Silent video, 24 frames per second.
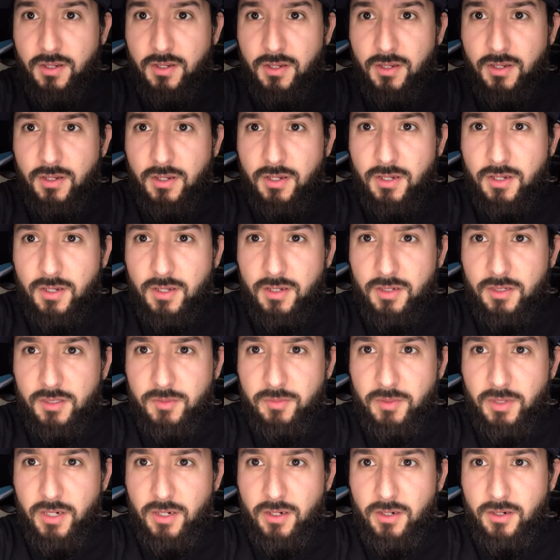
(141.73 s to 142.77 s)
Yeah, it looks
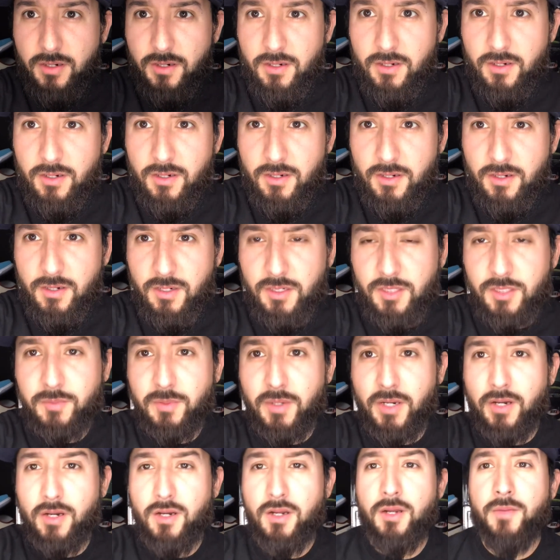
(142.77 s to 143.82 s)
better. Looks
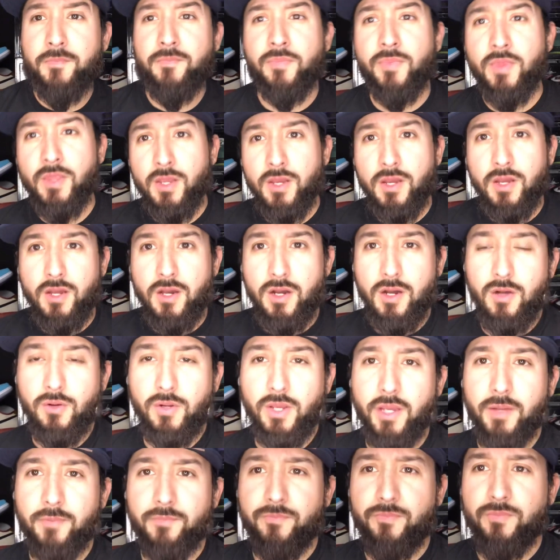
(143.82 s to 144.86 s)
better. Okay,
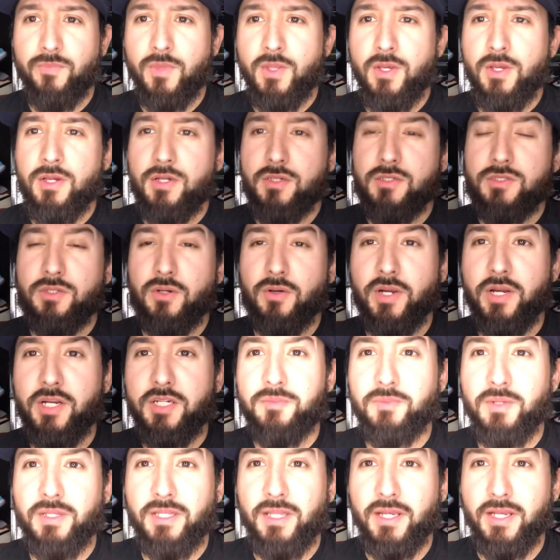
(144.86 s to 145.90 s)
so here's
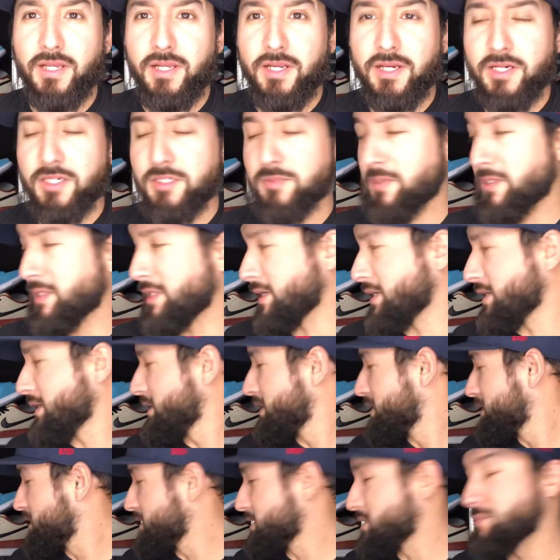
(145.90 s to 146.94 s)
my thing.
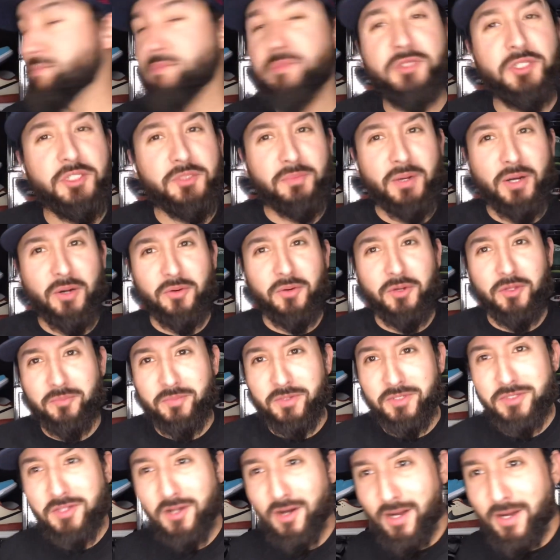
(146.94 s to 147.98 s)
Just bear with me,
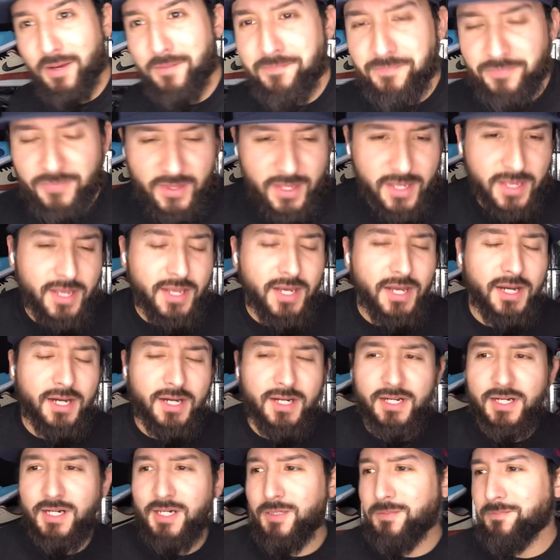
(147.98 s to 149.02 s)
sorry.
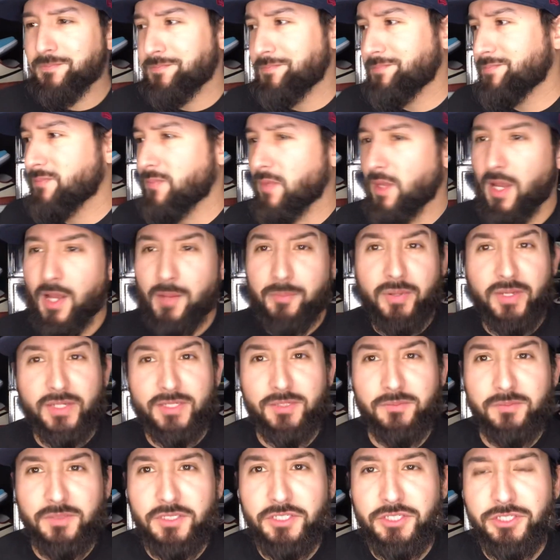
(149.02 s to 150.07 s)
I picked up
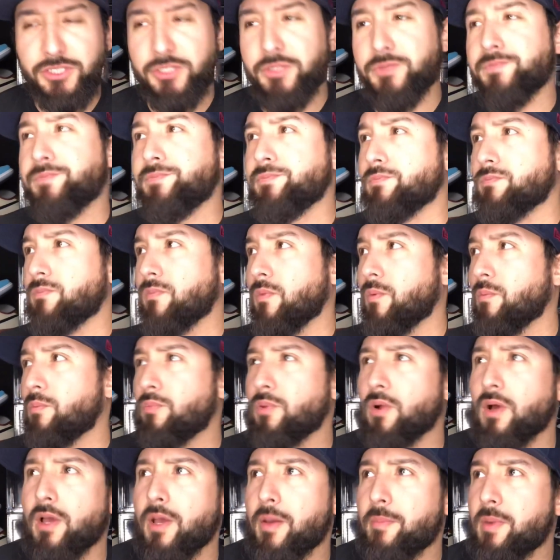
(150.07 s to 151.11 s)
this shoe
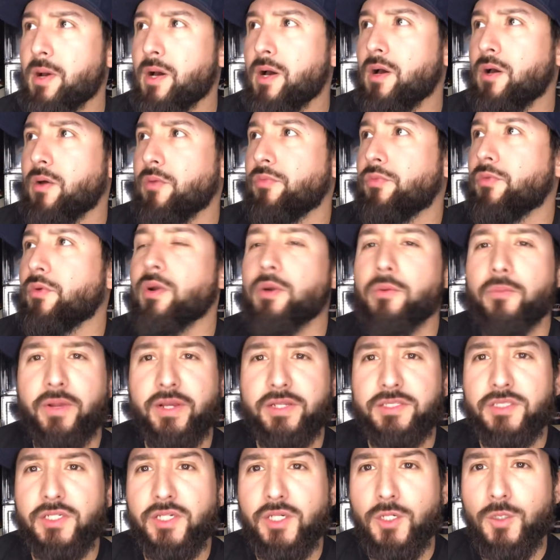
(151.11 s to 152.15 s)
probably about 3 weeks
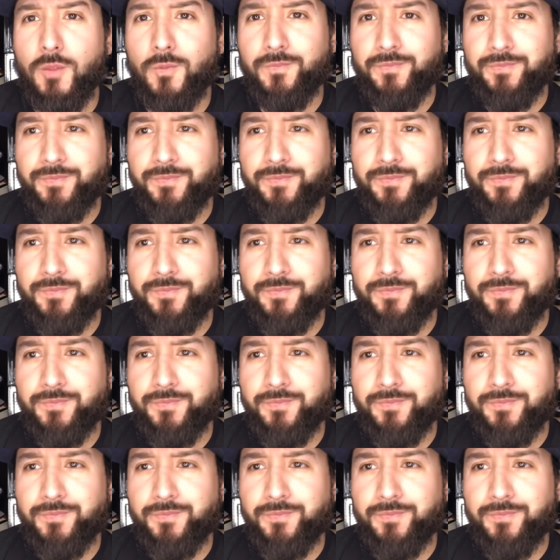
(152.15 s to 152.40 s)
ago,